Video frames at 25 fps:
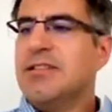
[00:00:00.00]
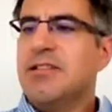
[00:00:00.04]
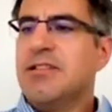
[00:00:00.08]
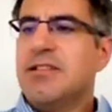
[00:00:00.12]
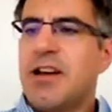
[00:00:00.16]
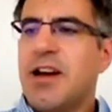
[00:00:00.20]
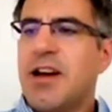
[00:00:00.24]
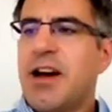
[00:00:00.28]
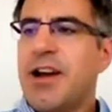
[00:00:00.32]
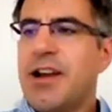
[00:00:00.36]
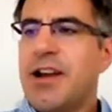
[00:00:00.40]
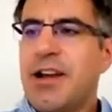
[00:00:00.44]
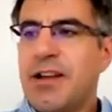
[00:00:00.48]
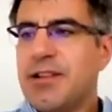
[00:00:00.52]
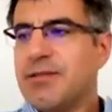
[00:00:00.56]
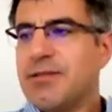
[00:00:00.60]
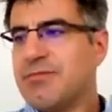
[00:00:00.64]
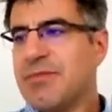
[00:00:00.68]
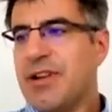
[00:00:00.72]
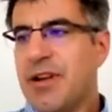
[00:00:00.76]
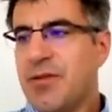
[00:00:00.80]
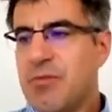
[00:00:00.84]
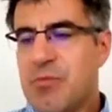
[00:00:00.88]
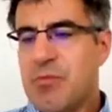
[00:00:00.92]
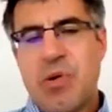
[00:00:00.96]
and a
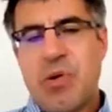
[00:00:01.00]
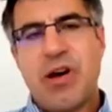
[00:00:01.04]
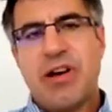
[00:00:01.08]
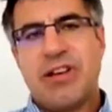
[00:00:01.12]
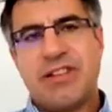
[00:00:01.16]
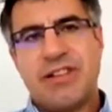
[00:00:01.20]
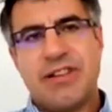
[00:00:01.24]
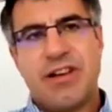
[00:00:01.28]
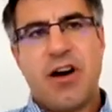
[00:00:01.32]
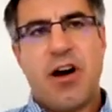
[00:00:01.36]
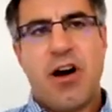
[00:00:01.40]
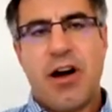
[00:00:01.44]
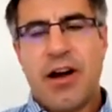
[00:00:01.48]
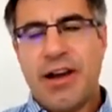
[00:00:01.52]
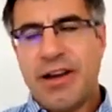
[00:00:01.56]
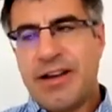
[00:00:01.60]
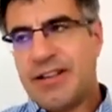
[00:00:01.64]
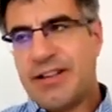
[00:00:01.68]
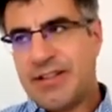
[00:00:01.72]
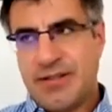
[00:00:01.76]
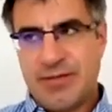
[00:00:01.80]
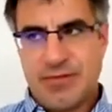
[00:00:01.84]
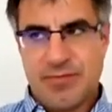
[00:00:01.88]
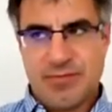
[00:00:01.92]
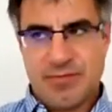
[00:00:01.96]
you know, person
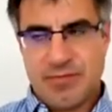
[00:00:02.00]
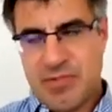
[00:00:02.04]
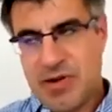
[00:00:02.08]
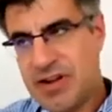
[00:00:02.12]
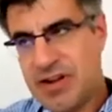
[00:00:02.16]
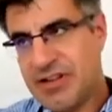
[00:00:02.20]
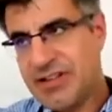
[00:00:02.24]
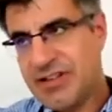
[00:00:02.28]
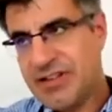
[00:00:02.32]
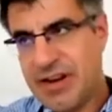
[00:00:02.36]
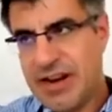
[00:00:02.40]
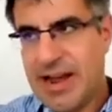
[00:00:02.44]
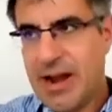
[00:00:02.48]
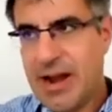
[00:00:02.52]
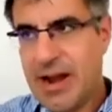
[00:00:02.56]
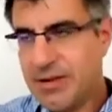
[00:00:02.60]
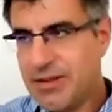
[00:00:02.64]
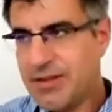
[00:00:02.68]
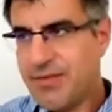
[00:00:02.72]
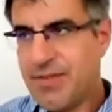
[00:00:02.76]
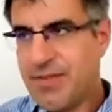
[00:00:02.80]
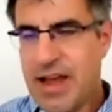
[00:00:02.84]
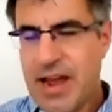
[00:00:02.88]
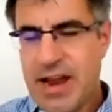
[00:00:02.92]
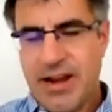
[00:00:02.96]
height plus an
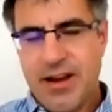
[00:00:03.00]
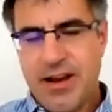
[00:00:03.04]
allowance for